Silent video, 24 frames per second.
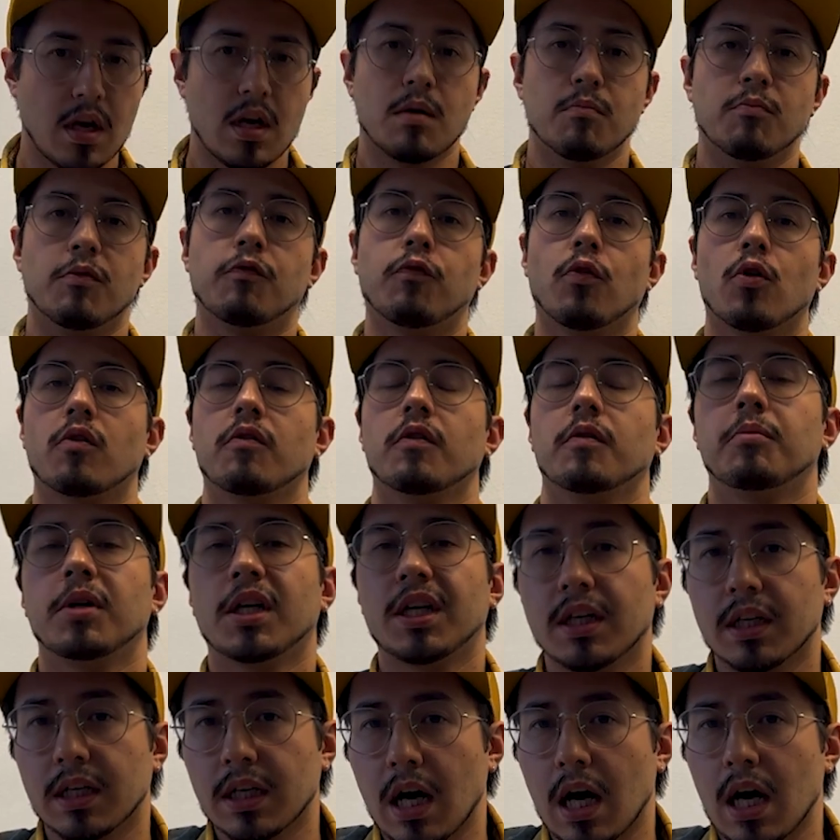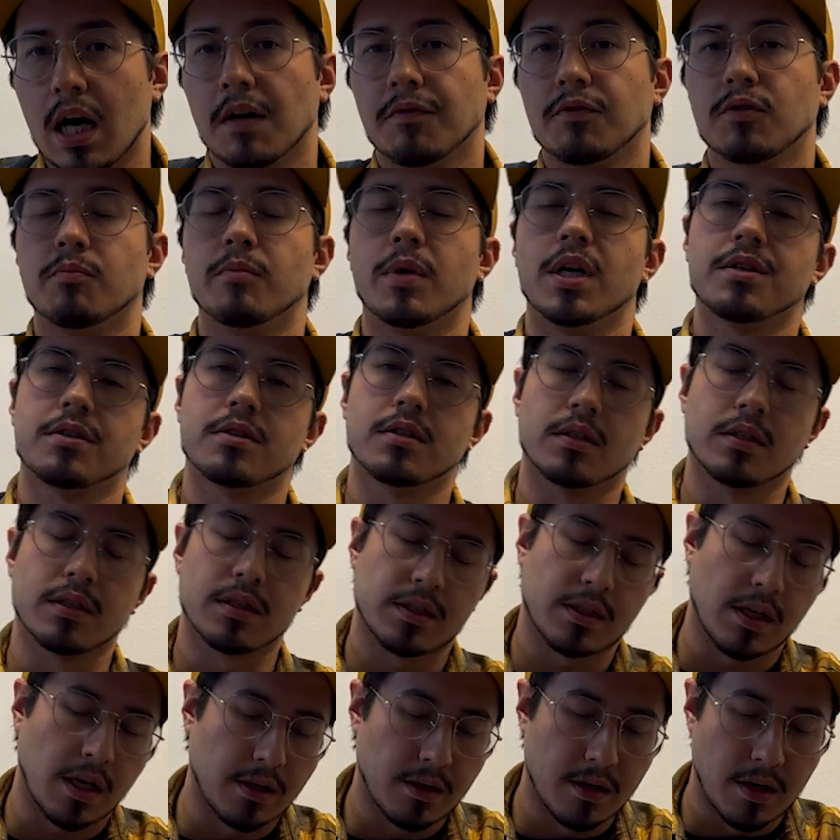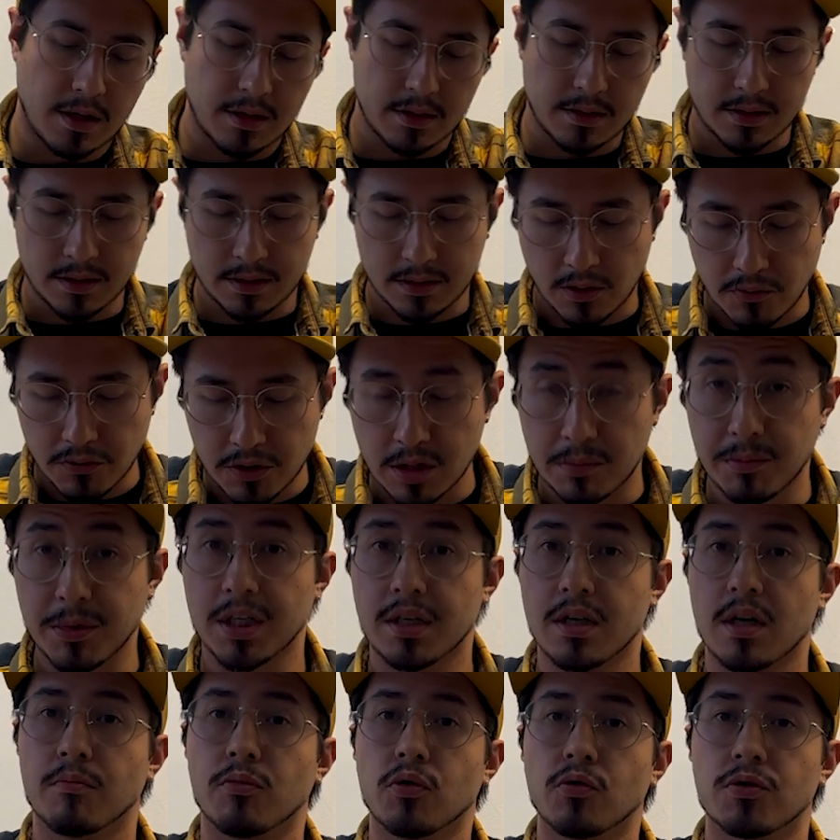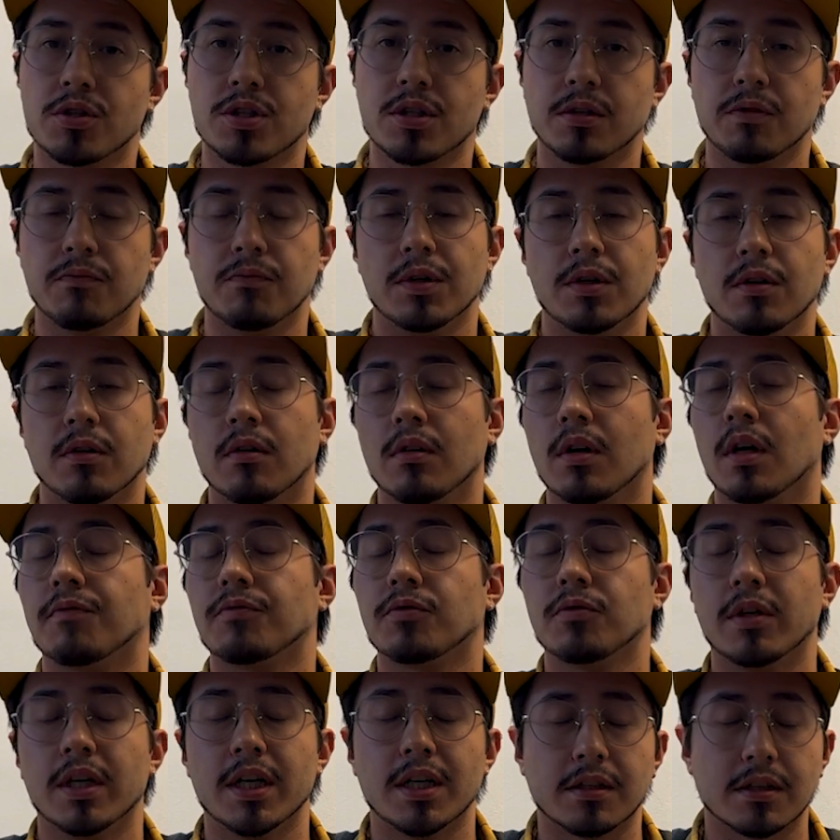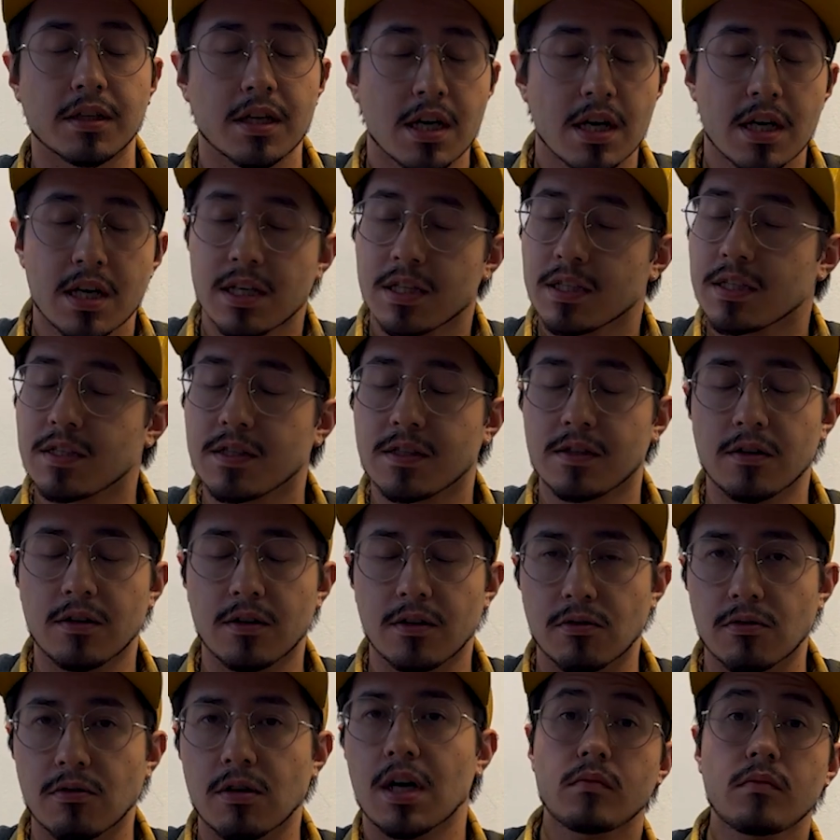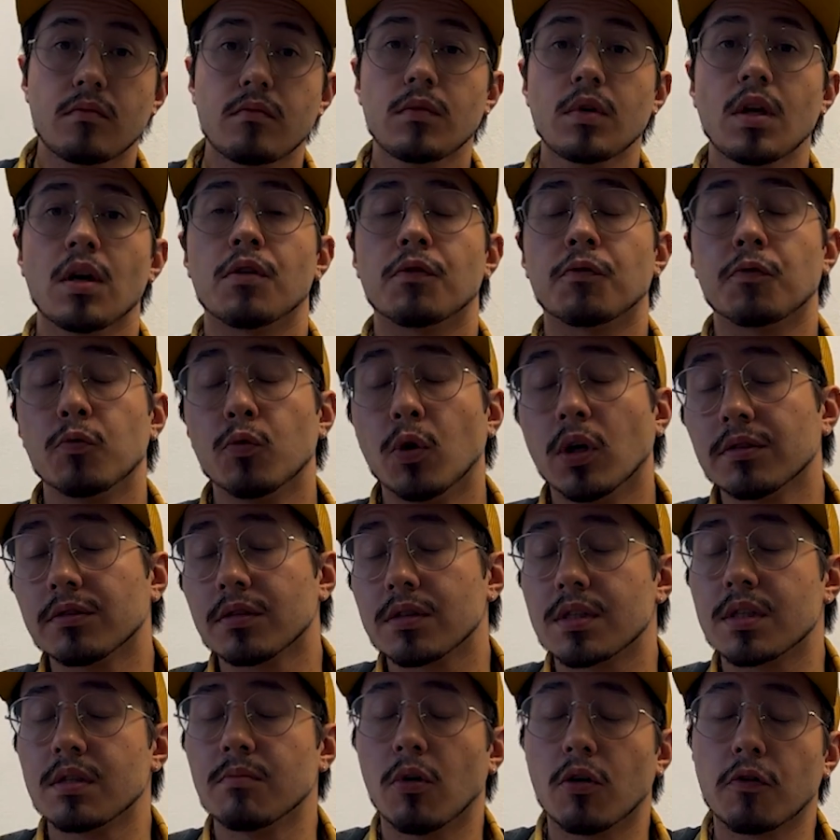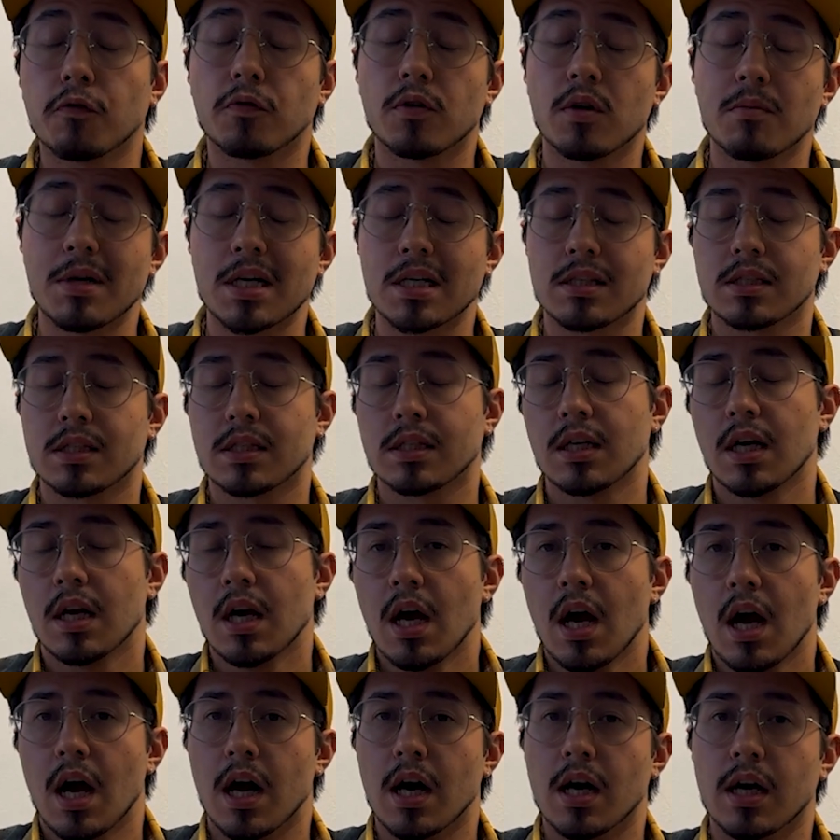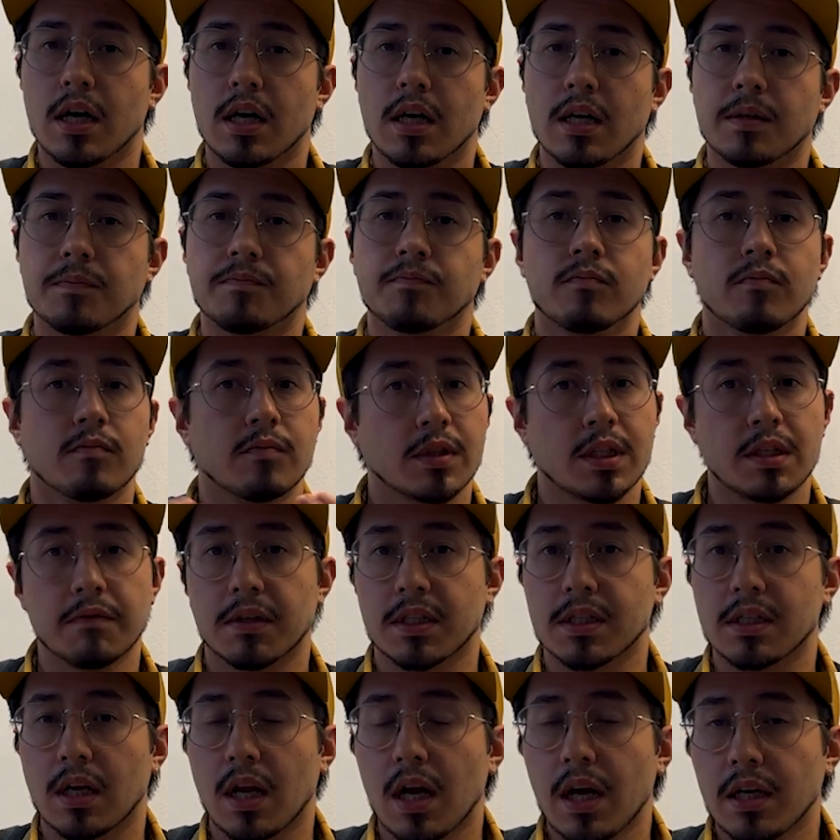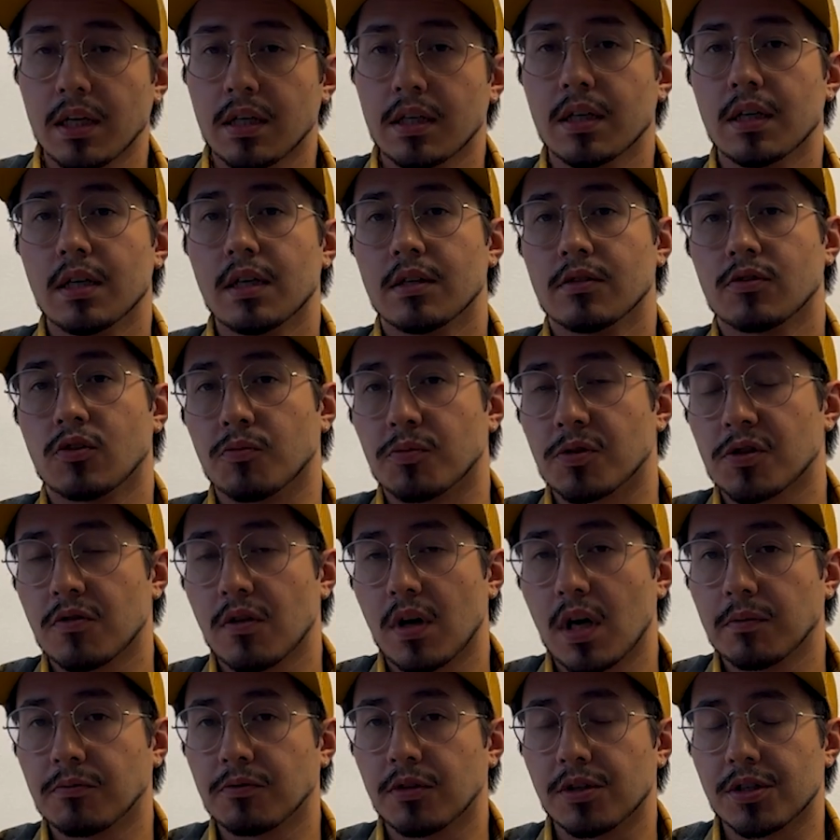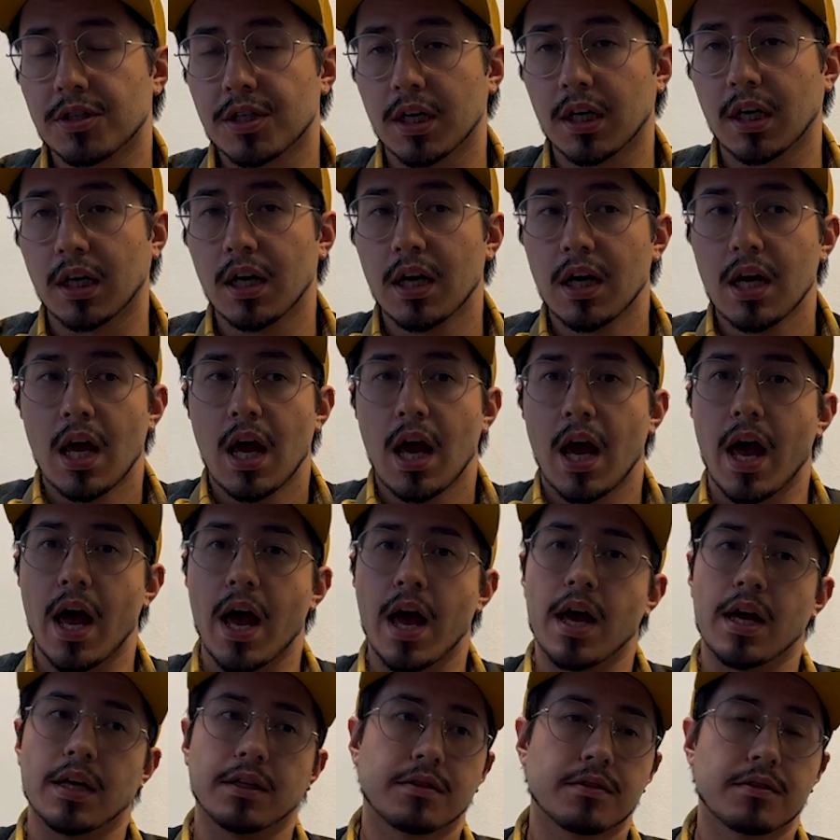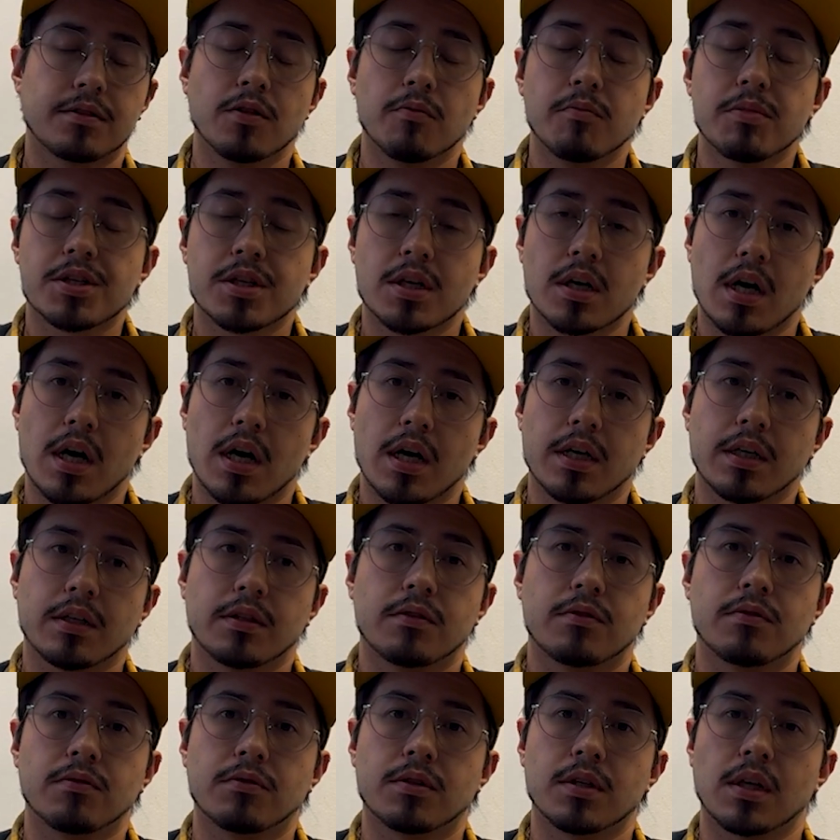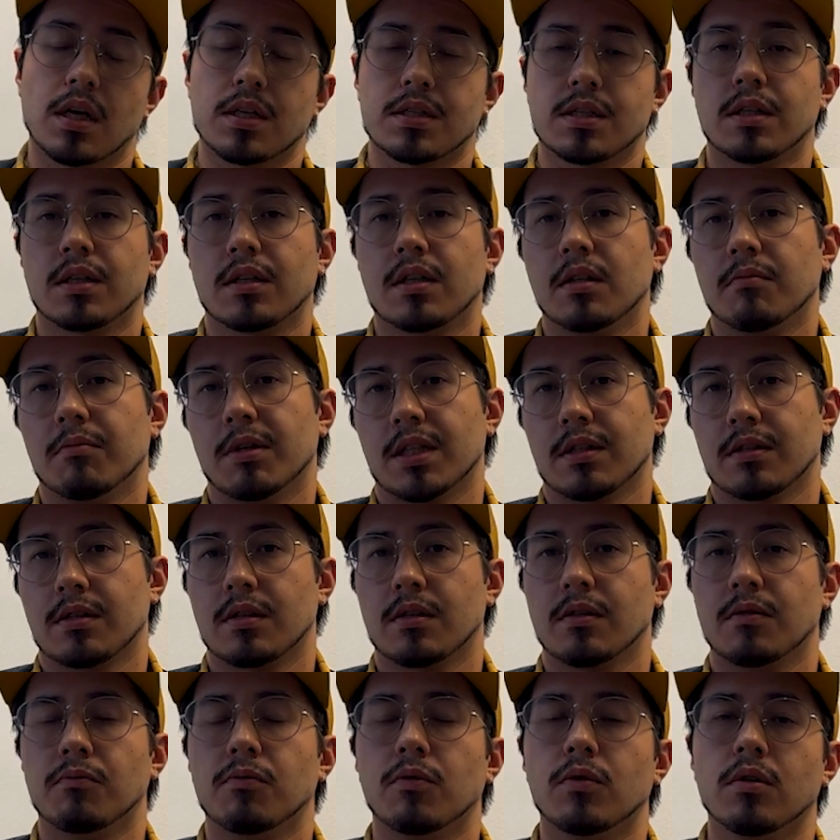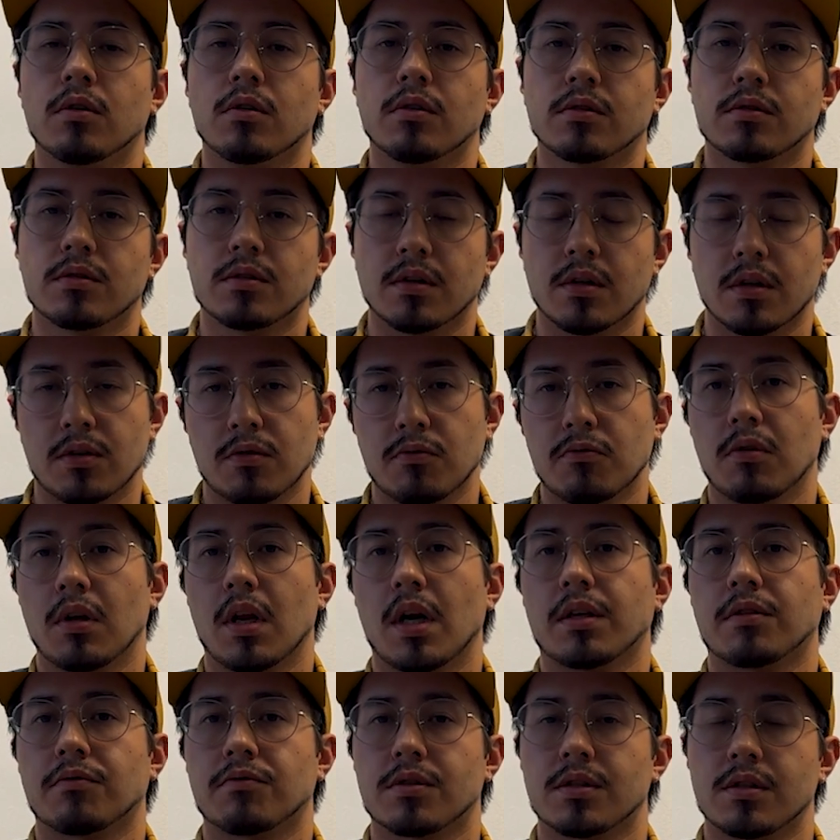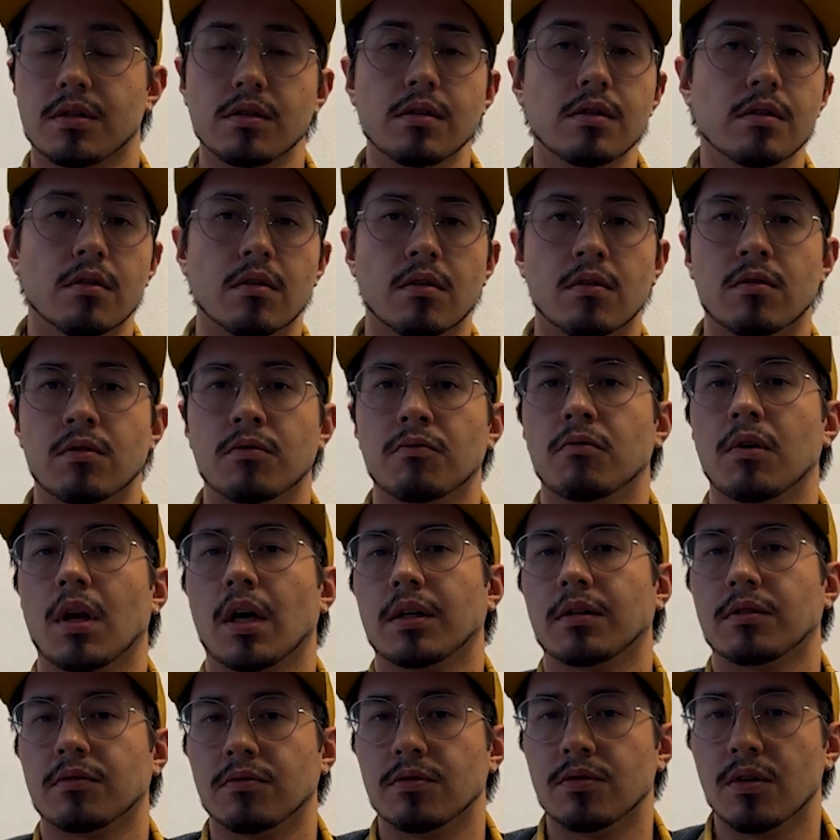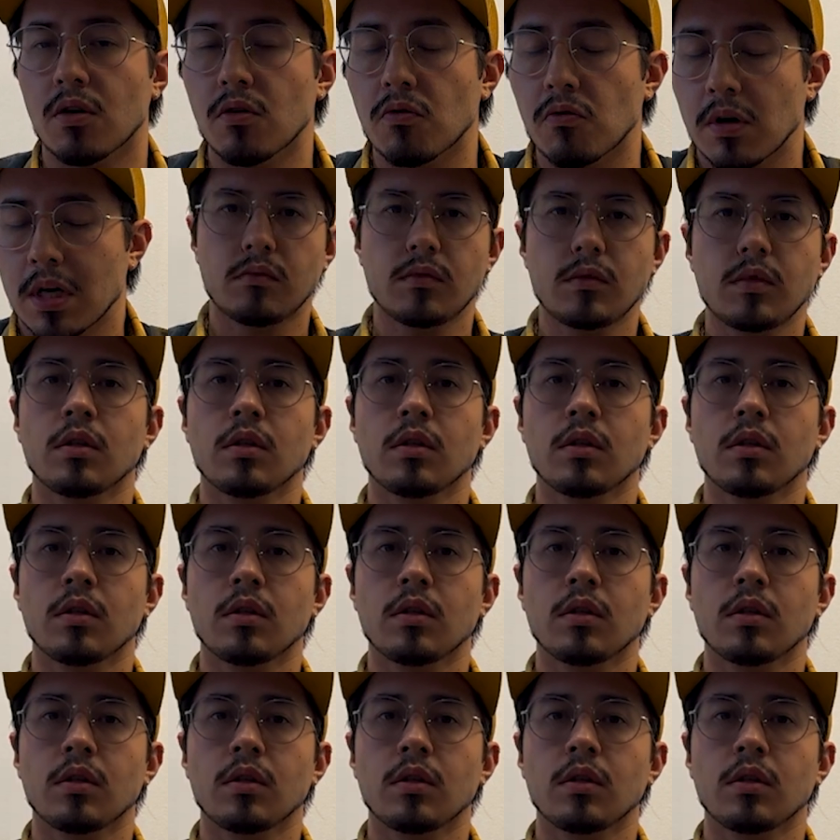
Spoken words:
Before we begin, I have to mention the standard social media bullshit we all love to hate. So, if you want to see more from us, give us a like, subscribe to the channel, and don't be shy to tell us in the comments what you would like to see or you would like to know.